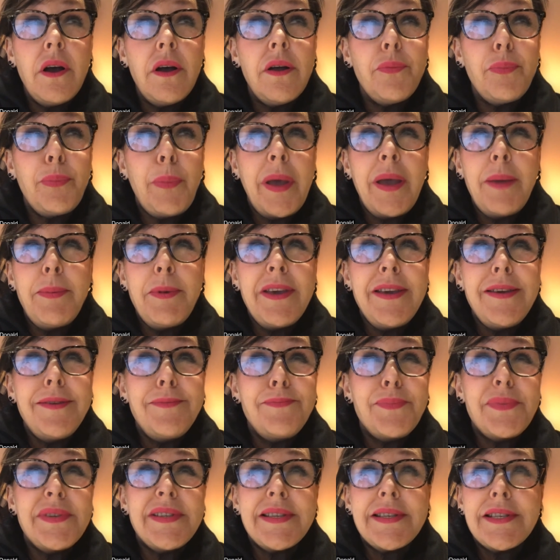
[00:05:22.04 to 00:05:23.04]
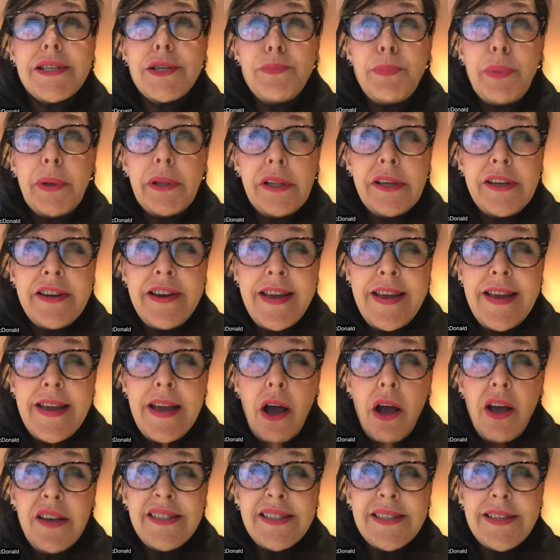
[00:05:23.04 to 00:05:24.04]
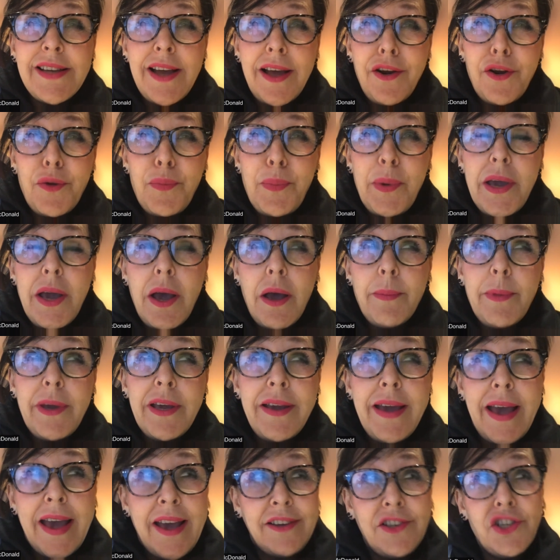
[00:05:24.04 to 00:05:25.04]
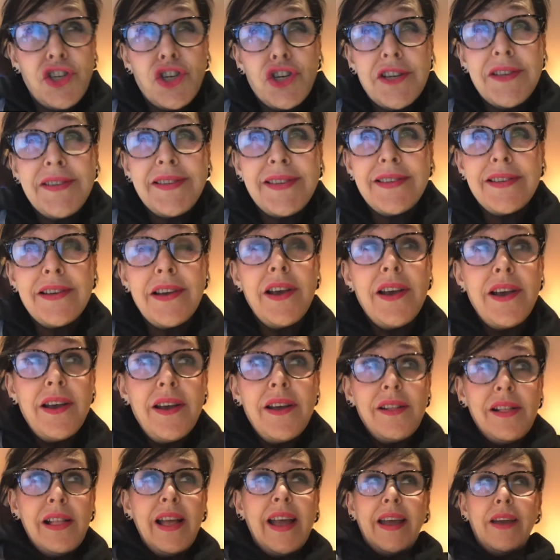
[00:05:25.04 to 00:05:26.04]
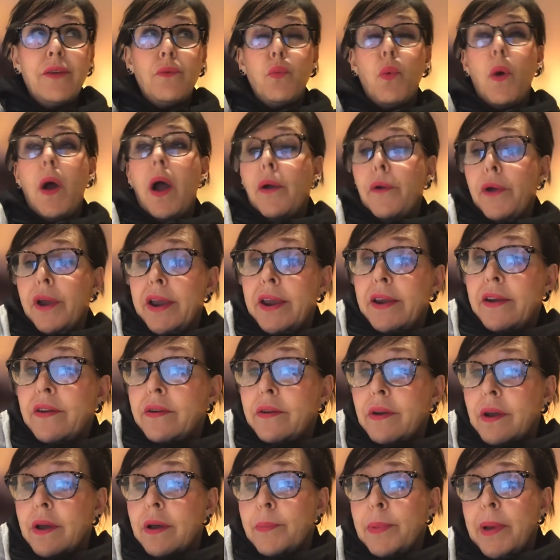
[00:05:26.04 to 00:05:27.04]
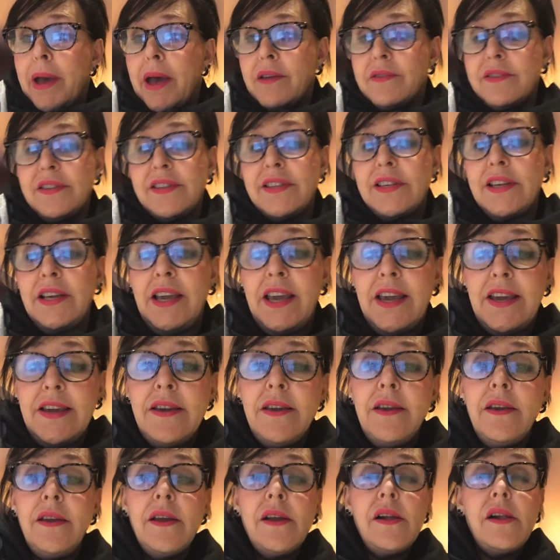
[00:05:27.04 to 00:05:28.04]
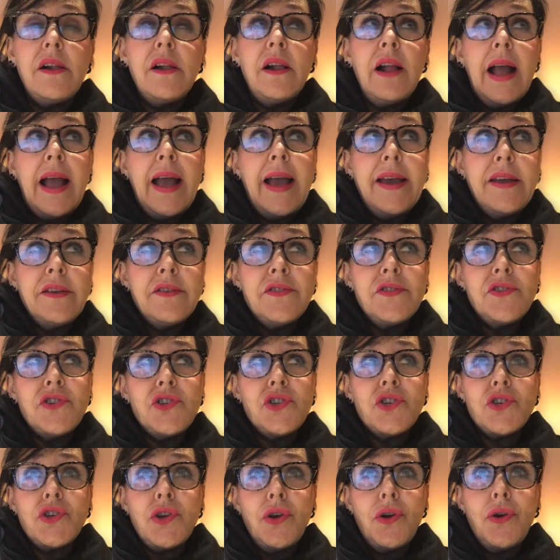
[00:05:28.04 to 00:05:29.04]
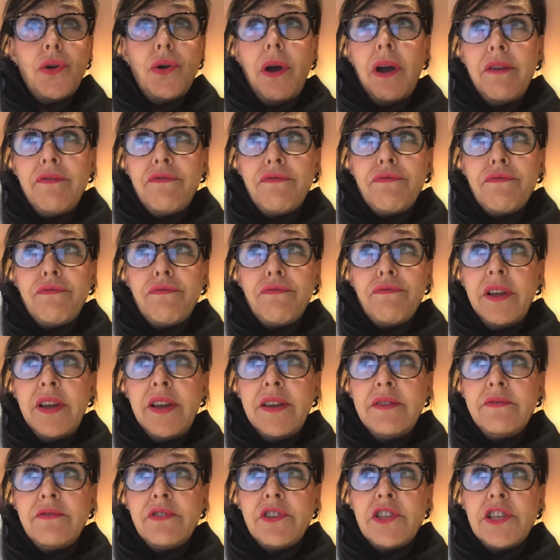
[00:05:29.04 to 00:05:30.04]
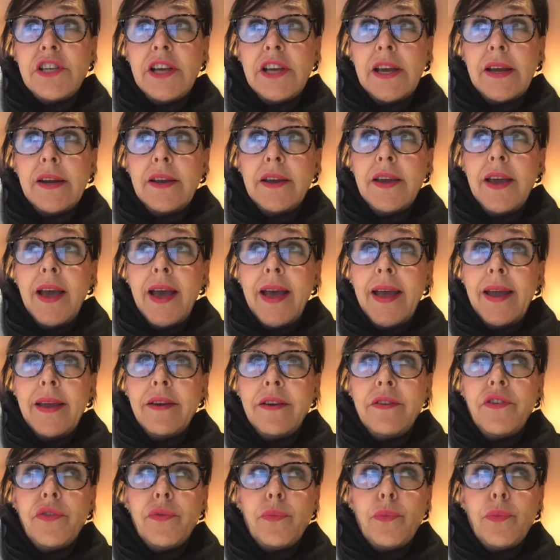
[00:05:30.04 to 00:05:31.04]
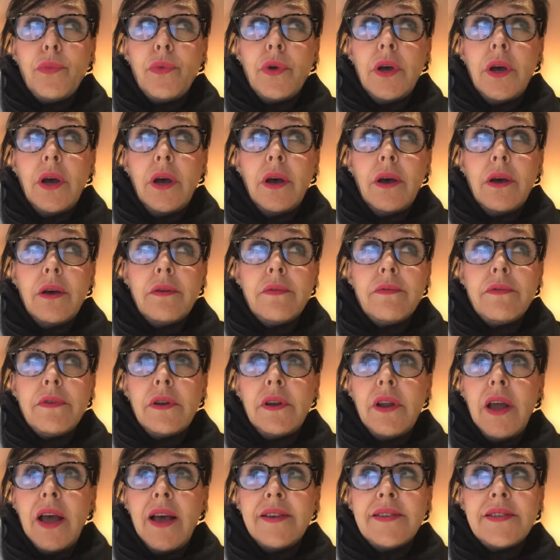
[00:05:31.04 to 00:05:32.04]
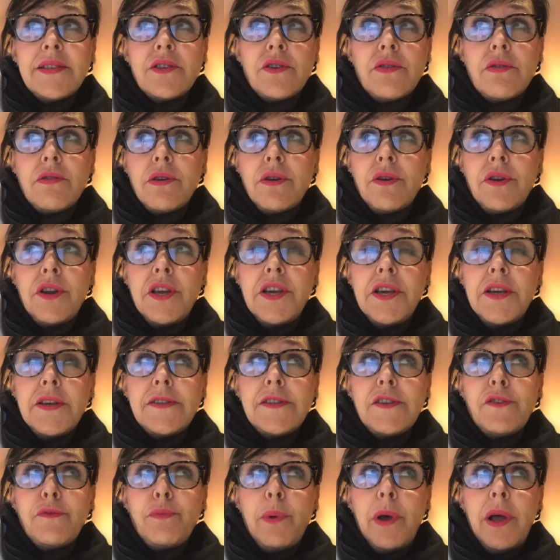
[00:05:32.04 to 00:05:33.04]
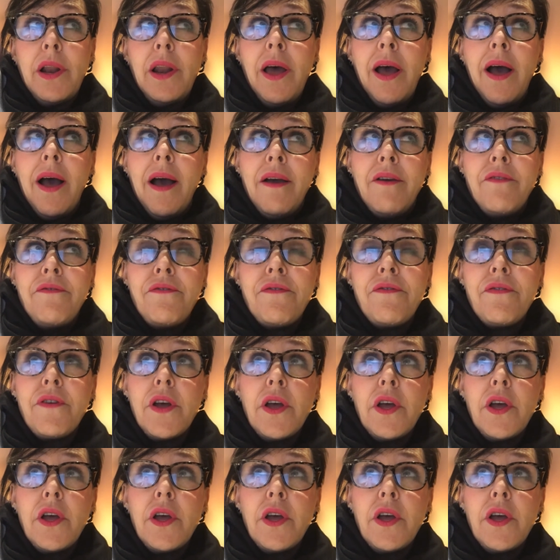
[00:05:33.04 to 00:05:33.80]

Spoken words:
maybe stability. I started becoming anxious and worried about singing. And so I've really dedicated the last 30 years of my life